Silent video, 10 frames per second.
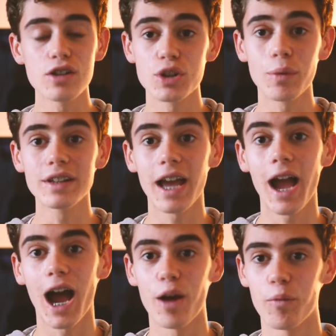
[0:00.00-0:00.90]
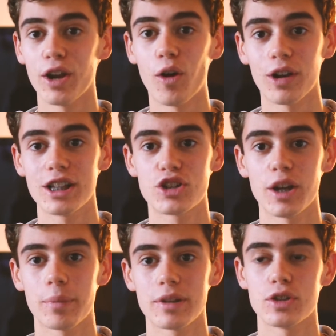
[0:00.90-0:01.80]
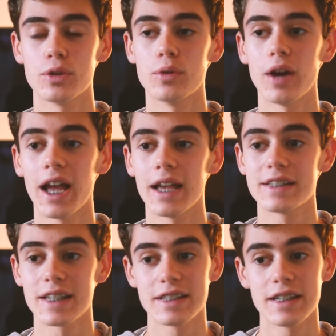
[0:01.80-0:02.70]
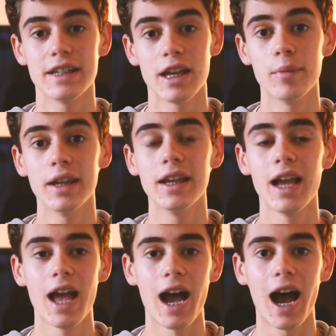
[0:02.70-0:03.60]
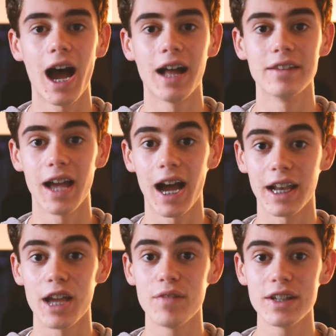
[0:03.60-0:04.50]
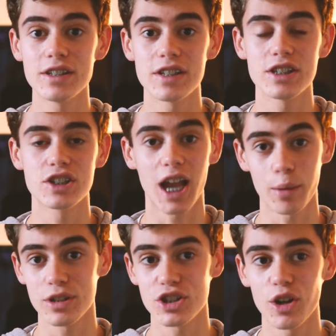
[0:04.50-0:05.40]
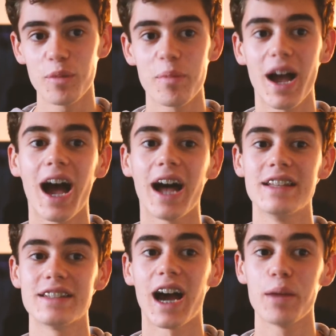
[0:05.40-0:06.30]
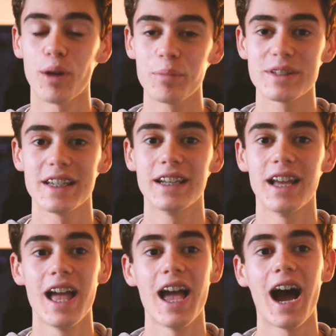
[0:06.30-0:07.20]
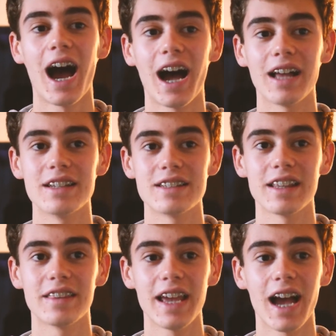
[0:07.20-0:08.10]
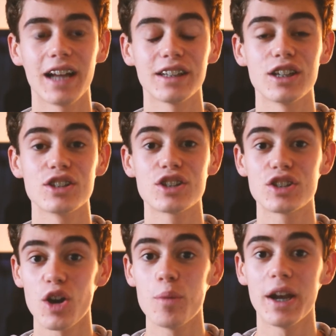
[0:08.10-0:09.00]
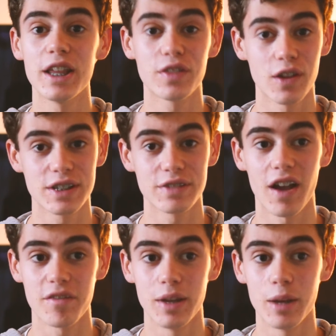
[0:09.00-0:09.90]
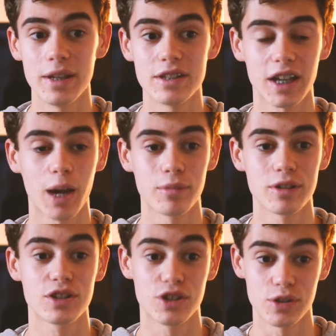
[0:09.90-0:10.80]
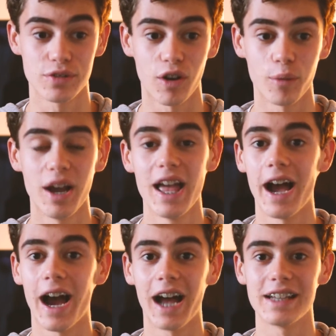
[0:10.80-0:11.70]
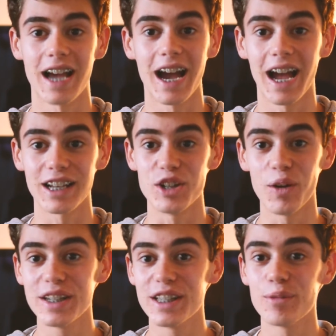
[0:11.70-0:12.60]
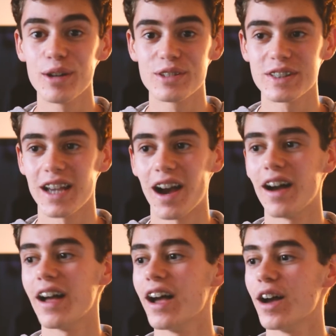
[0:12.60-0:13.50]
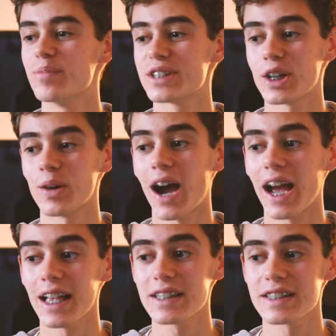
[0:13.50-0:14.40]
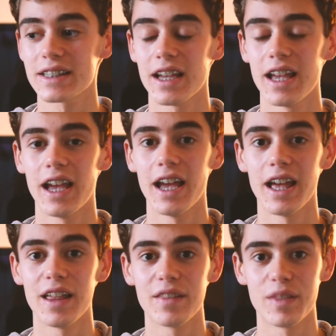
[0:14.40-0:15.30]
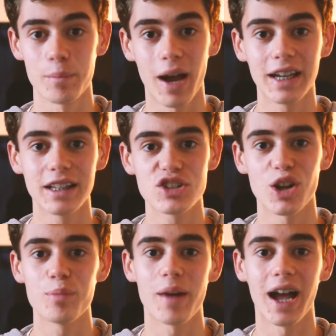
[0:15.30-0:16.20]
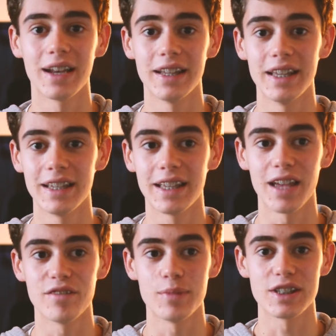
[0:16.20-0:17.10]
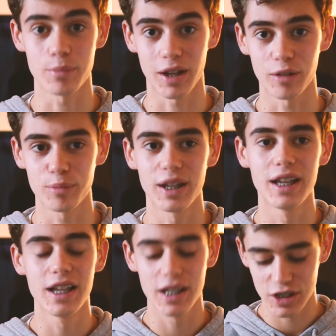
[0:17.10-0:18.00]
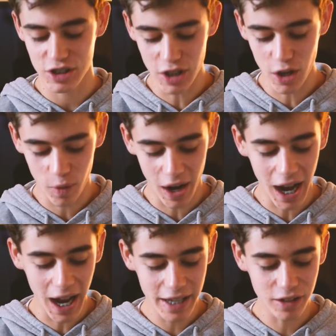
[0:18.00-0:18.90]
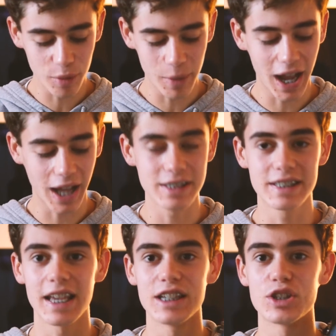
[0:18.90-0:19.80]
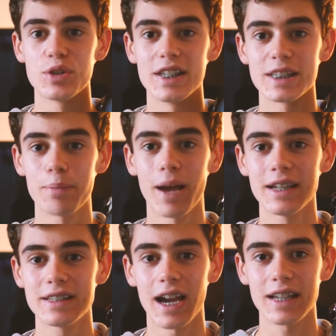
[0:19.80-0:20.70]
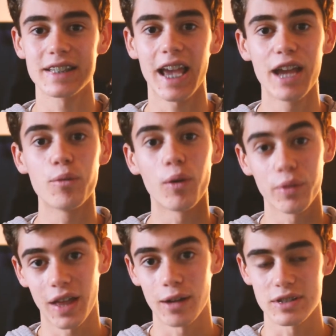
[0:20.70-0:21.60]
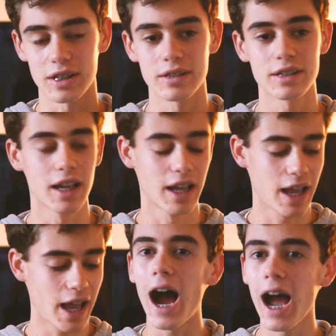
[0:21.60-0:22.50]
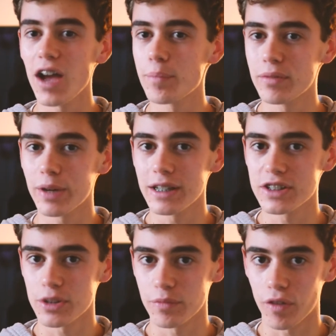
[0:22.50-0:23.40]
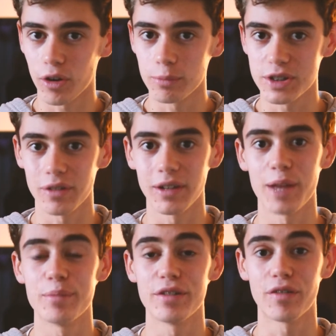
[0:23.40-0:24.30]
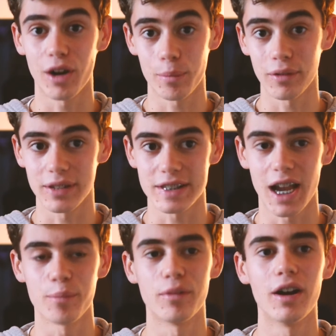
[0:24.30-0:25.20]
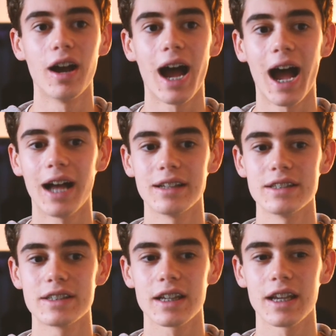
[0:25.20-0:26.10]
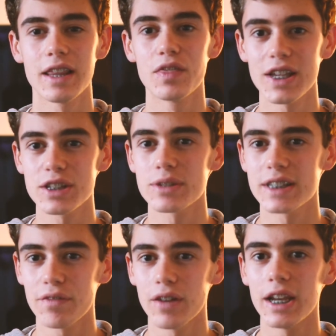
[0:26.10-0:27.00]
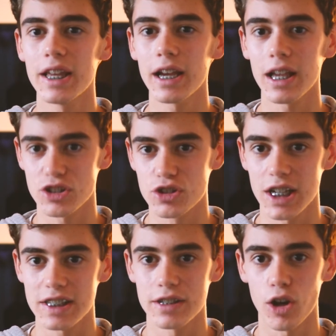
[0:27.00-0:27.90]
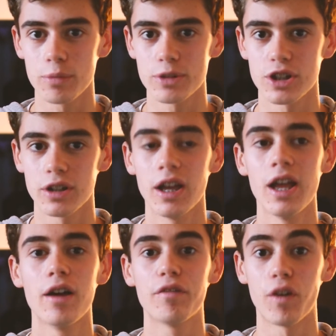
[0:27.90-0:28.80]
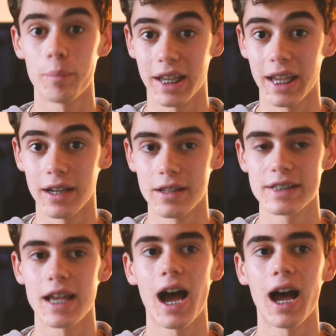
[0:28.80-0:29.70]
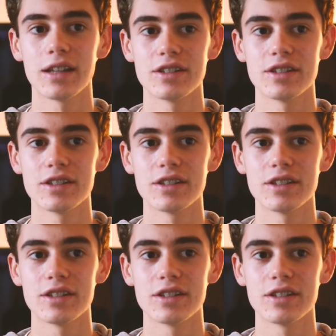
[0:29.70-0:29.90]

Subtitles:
So one day I went on a trip to a city near me, and they had a vintage camera shop, and I popped in and they had so many 35mm cameras to choose from, and I had no idea where to start. So I asked the man in the shop and he gave me some help. So I got my hands into this Pentax K1000. I had been reading some forums online before I bought this camera, and this was definitely a suggested option for beginners, and